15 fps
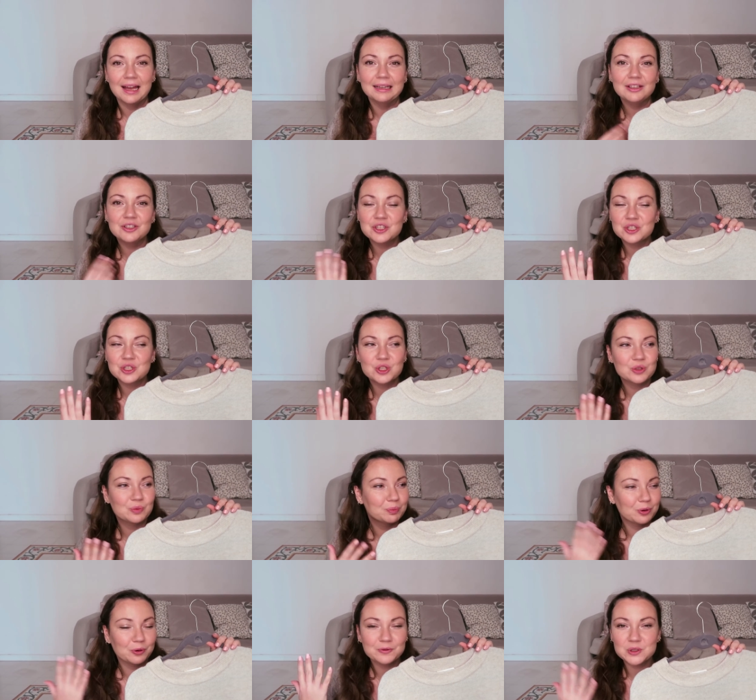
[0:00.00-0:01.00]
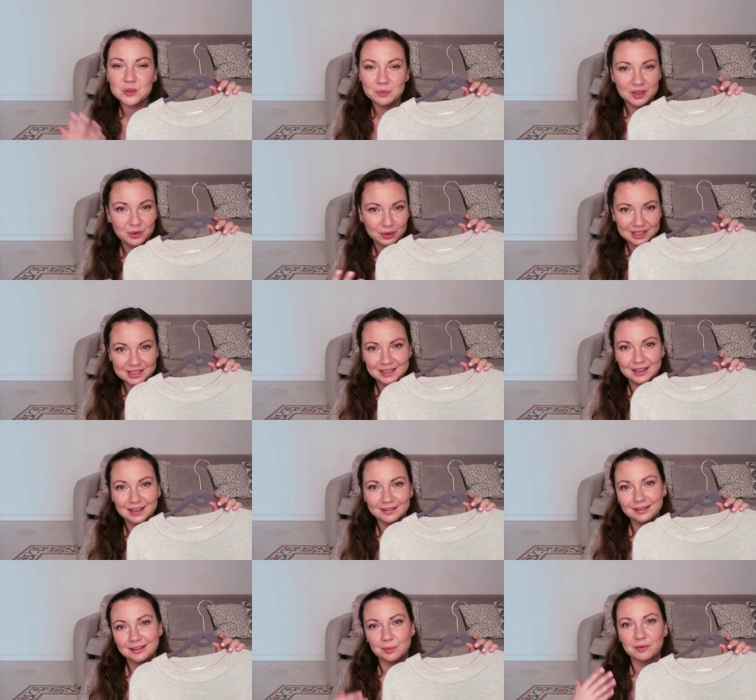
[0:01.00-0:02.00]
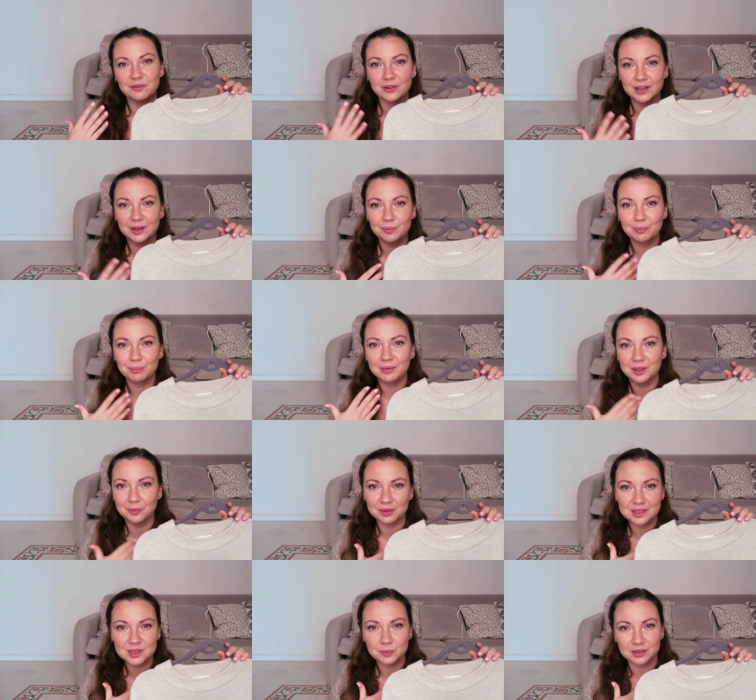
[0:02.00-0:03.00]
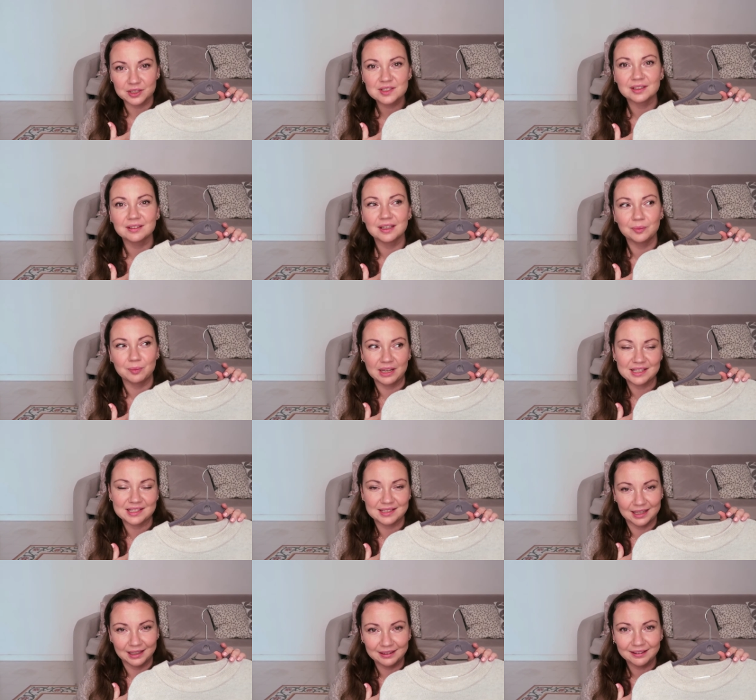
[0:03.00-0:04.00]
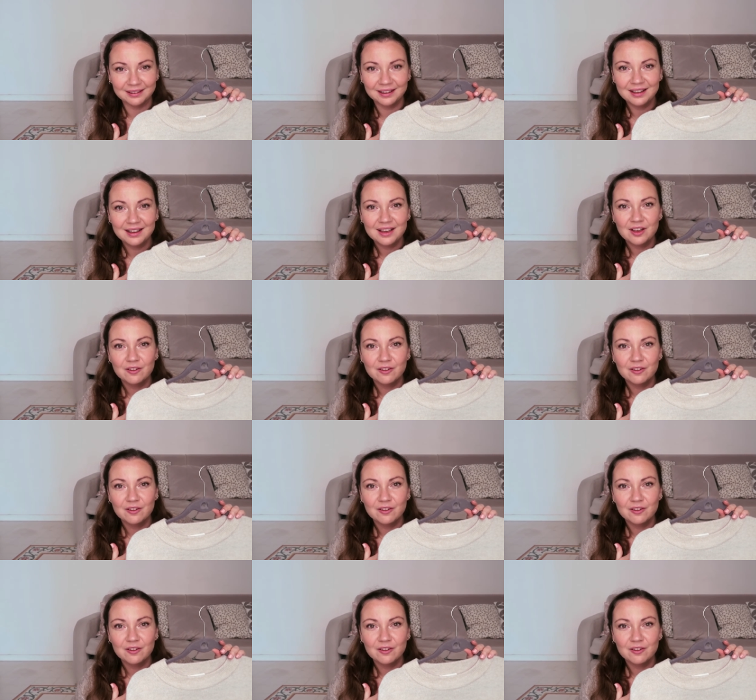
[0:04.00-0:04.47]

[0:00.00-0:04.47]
And it just proves to me once again that I'm a very minimalist person in my aesthetic.